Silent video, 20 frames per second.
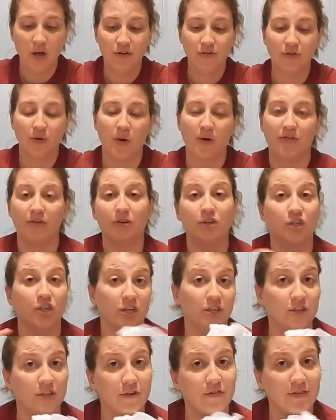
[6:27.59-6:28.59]
So if you're
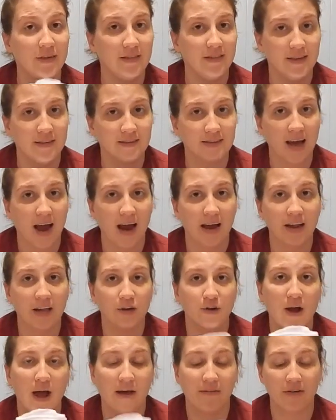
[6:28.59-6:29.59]
just using this kind
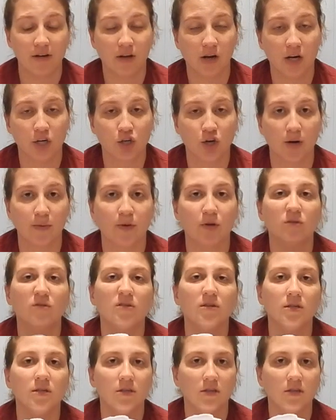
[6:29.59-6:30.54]
and you're having a lot of trouble,